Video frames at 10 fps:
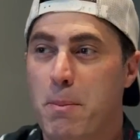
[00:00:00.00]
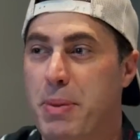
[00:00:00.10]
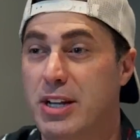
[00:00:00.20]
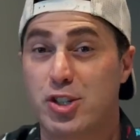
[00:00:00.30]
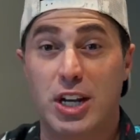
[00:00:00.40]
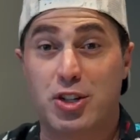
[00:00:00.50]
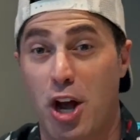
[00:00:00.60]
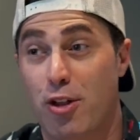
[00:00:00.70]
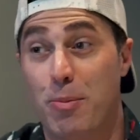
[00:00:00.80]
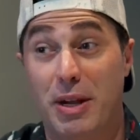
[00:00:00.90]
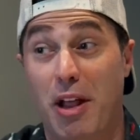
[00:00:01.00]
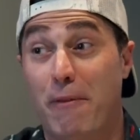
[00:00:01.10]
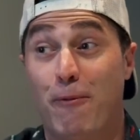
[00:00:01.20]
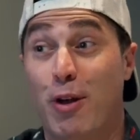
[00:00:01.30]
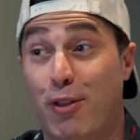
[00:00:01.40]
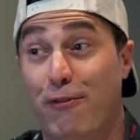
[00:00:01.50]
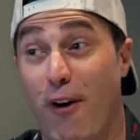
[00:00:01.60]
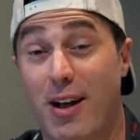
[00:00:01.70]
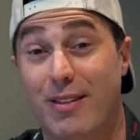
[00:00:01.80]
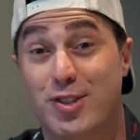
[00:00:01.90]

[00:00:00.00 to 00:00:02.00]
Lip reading: pinching each other, being like, what the fuck,